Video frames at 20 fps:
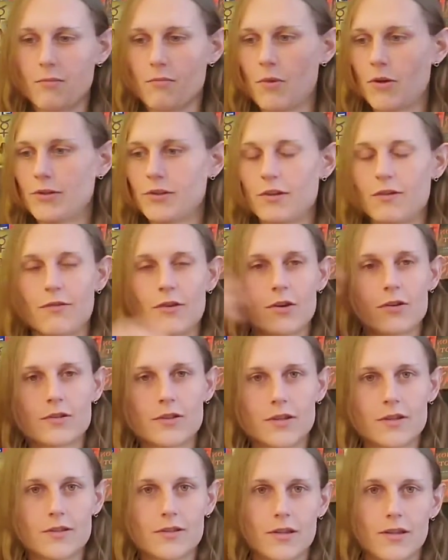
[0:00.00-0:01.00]
and
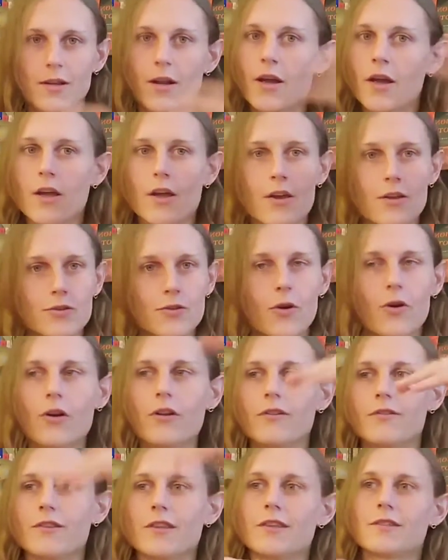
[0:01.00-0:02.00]
multiverses. And so
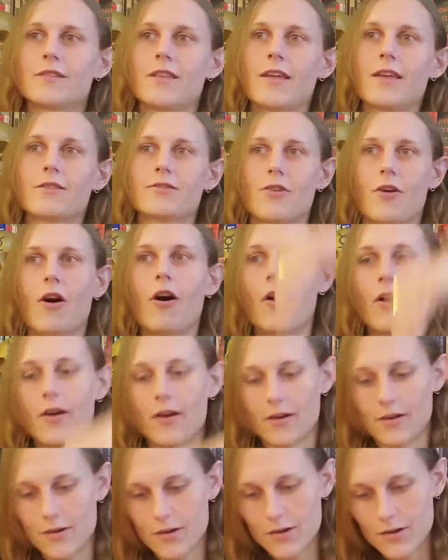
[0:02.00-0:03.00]
all of these things
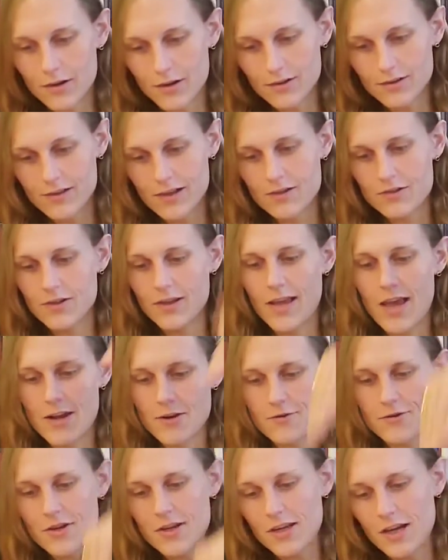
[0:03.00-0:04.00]
are essentially
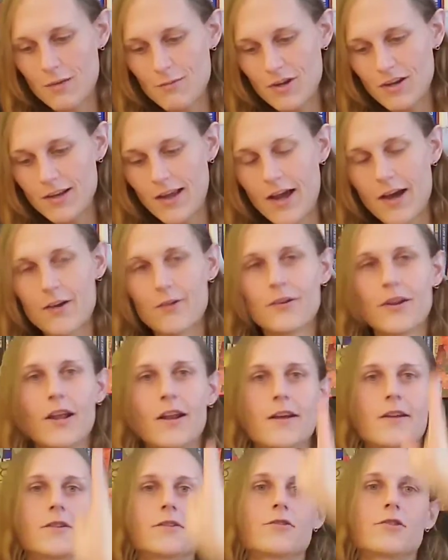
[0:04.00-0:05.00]
energy coming down and
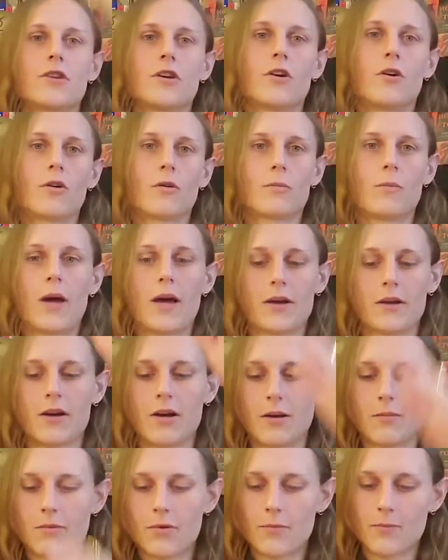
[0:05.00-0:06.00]
energy going back
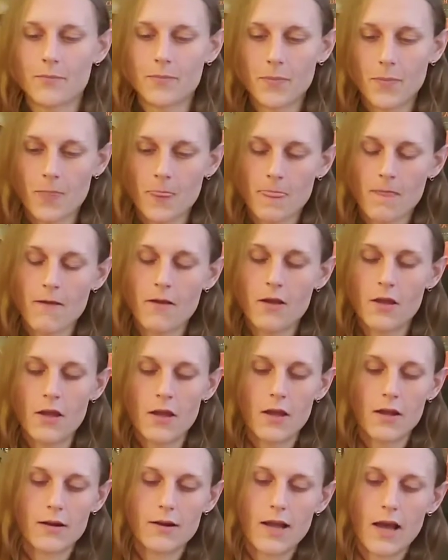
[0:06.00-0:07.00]
up.
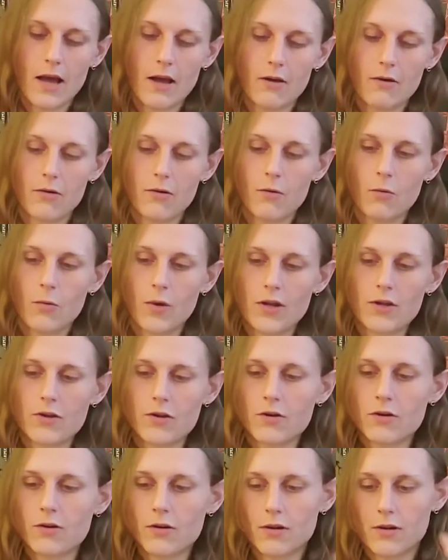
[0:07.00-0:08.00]
Now, when
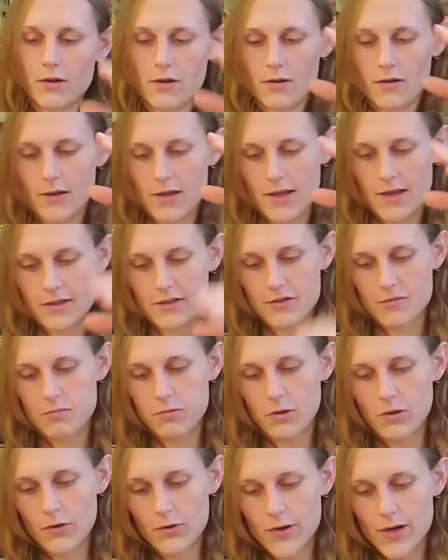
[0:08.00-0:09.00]
you're
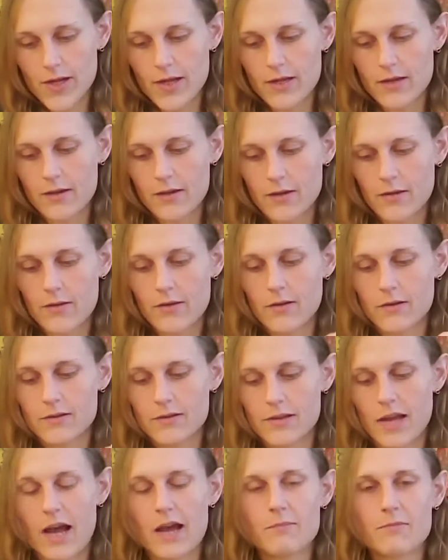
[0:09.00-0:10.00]
exploring
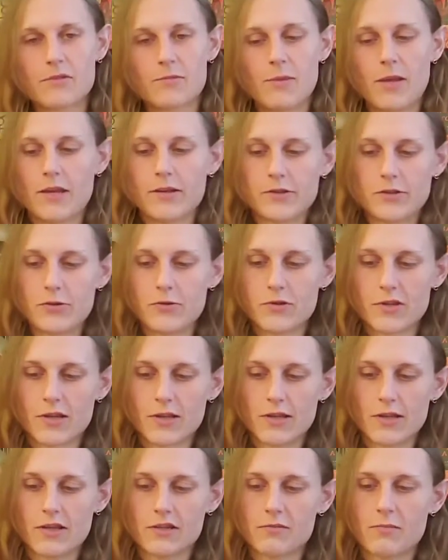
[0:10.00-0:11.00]
time-space using
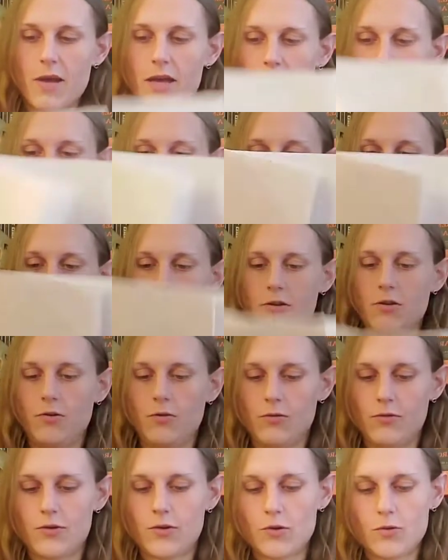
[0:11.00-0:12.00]
this method and
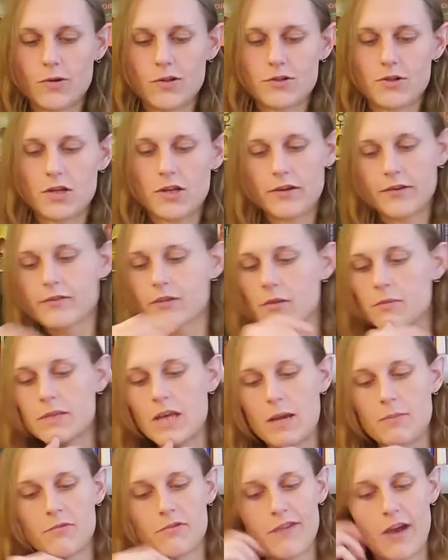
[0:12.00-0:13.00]
you do achieve some
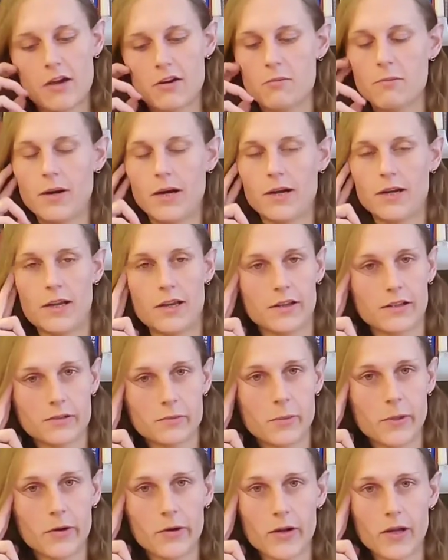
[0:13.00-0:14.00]
type of out-of-body
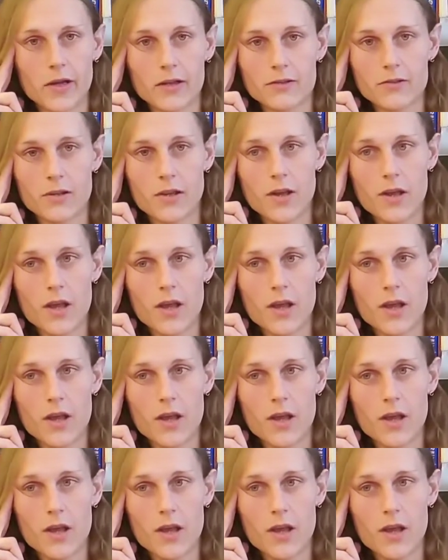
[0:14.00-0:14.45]
experience,